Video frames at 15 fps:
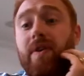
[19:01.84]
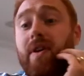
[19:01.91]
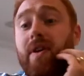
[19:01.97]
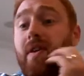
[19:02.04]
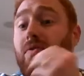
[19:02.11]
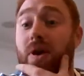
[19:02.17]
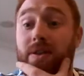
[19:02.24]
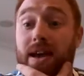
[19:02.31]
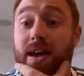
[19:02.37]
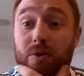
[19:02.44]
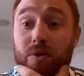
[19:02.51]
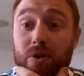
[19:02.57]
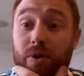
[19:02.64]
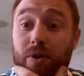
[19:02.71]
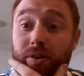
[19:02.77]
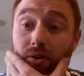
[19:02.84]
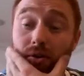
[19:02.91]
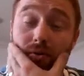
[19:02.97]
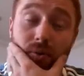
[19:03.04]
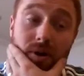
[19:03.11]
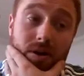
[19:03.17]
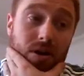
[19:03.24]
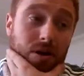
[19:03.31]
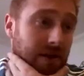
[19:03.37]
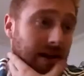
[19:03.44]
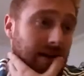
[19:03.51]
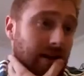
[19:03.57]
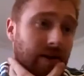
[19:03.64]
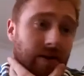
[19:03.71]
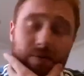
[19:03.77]
we are now doing, or we're coming in
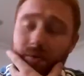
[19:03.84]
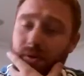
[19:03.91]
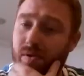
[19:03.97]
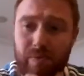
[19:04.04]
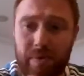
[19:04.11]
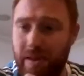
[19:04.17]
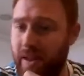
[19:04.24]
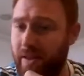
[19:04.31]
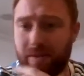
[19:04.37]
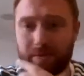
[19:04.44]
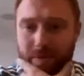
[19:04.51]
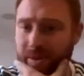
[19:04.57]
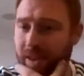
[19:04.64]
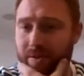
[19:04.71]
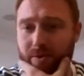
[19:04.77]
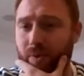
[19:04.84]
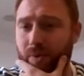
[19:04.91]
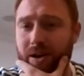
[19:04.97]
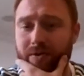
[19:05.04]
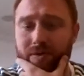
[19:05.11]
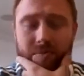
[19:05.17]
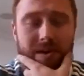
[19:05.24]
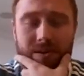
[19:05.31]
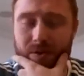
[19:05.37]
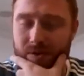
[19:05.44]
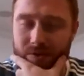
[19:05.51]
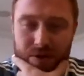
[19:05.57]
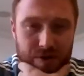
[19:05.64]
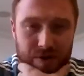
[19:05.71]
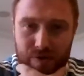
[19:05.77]
and going, well, we need to, why have we been doing
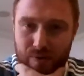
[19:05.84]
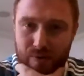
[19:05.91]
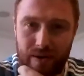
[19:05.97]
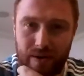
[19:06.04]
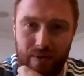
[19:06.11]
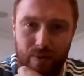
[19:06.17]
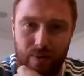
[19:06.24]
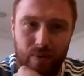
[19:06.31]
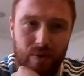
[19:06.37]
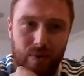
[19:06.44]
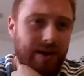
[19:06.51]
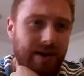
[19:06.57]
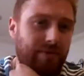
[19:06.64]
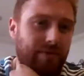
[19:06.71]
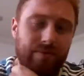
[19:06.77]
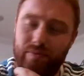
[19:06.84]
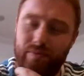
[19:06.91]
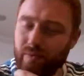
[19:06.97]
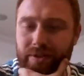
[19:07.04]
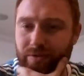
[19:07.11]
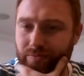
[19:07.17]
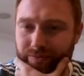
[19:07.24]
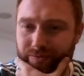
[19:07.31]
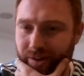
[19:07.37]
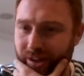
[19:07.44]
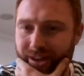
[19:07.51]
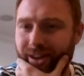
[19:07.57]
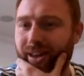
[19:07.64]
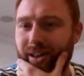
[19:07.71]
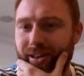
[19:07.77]
this way? Why are we,
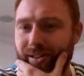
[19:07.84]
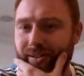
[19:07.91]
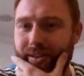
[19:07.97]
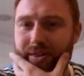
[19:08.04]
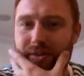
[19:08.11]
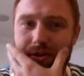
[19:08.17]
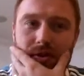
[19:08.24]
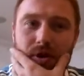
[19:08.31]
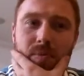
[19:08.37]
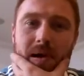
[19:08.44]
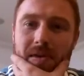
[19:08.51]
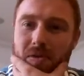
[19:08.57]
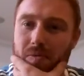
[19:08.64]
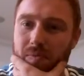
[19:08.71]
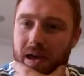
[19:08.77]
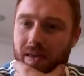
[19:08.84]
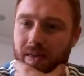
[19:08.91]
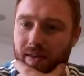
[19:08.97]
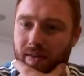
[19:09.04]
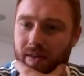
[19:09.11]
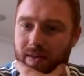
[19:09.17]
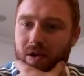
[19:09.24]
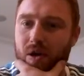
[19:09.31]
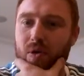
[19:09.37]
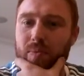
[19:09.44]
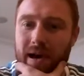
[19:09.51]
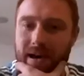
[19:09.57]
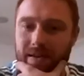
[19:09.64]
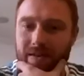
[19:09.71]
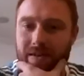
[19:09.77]
let's just go back to basics. Let's go
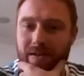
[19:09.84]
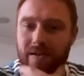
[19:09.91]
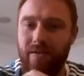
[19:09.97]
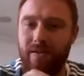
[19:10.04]
back to,